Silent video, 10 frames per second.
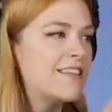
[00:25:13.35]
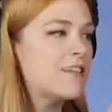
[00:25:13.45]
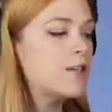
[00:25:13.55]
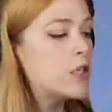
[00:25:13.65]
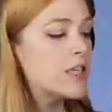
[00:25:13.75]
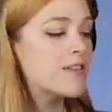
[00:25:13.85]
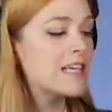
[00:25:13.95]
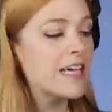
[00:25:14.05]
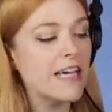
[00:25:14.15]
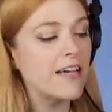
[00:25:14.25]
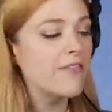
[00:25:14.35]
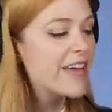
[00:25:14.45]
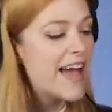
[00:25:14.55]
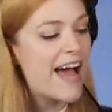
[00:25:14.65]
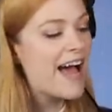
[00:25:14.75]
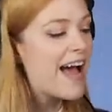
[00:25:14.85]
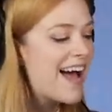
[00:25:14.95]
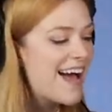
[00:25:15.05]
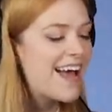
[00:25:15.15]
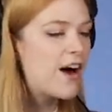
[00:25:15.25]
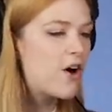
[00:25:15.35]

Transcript: It's New Year's Eve, yay!